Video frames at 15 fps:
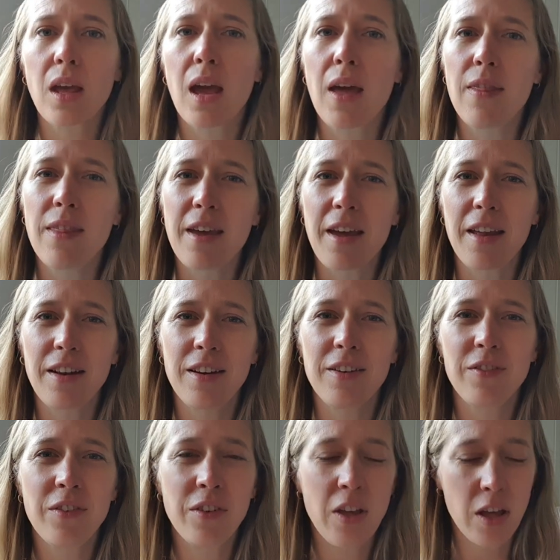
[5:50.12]
And
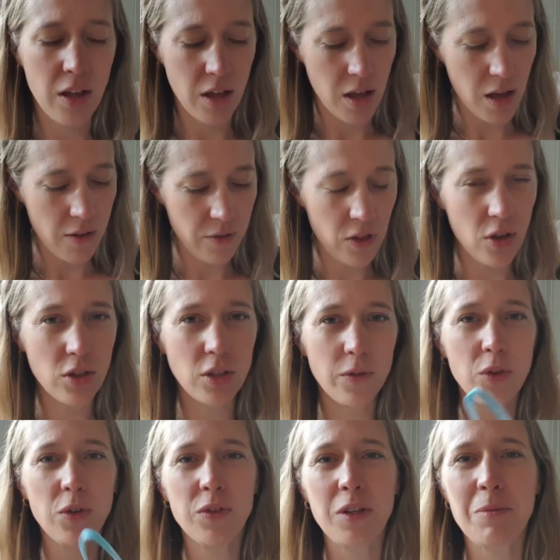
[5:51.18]
then, for those
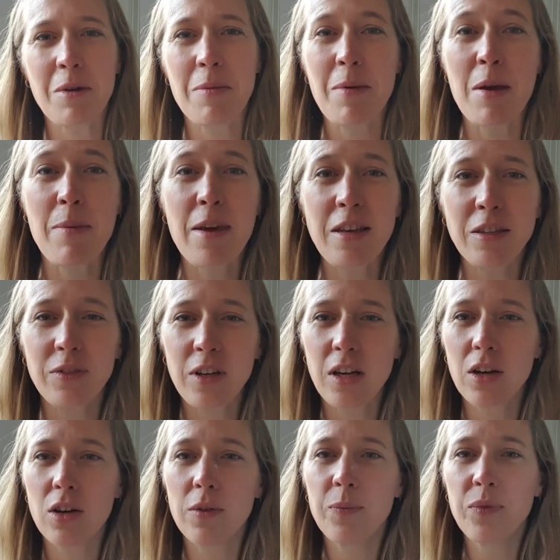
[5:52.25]
of you who've seen my May Makes
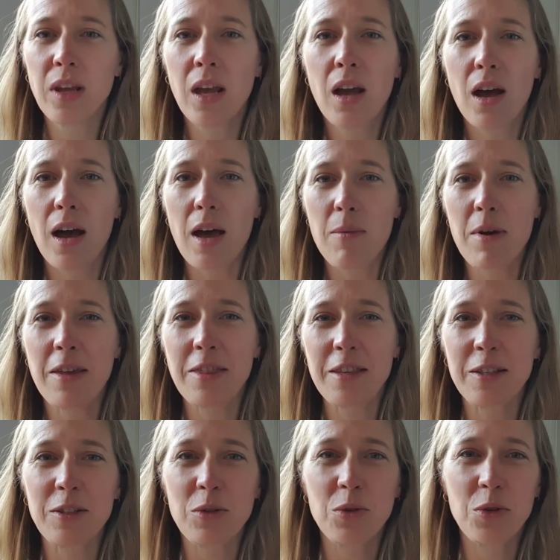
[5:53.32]
video, I made
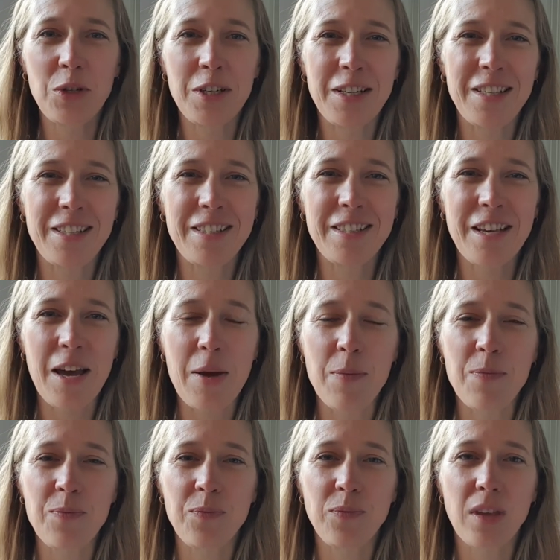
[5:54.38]
this gorgeous
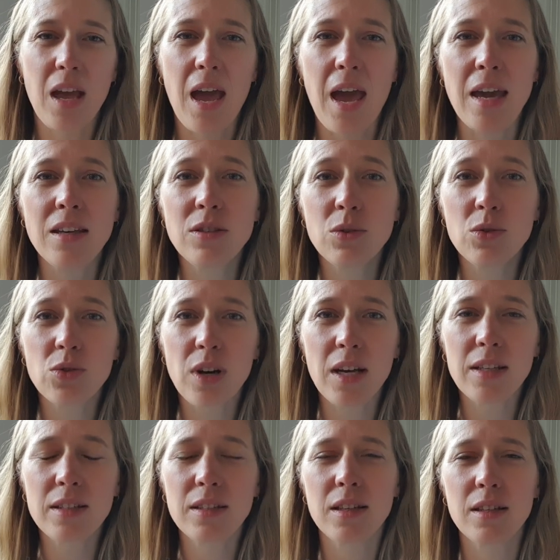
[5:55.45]
hazel
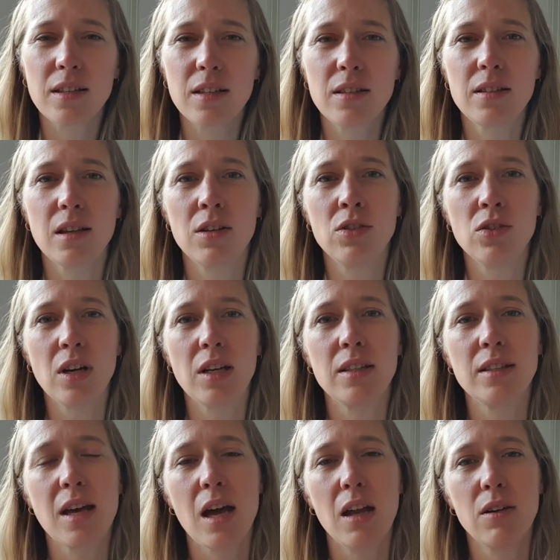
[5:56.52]
dress, this
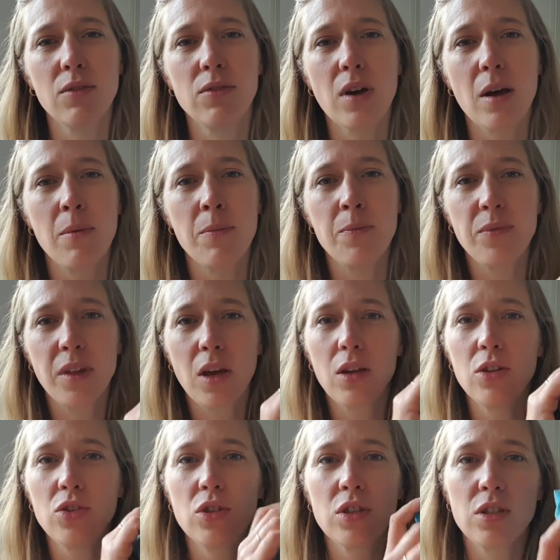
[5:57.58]
sundress, out
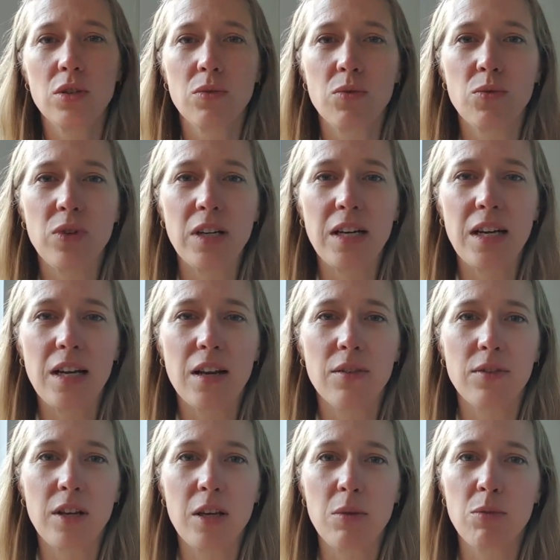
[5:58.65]
of just a really
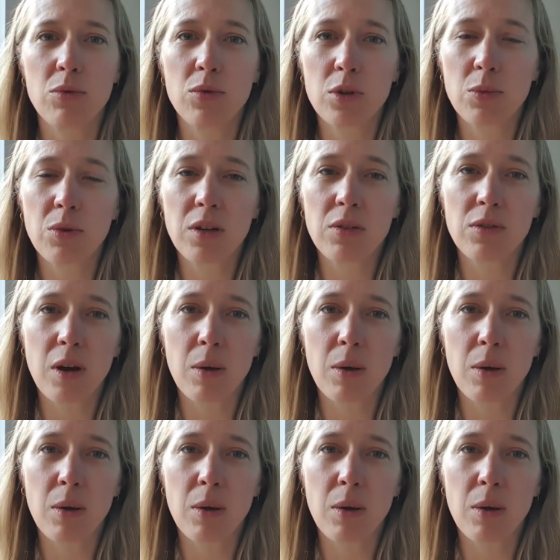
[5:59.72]
lovely border print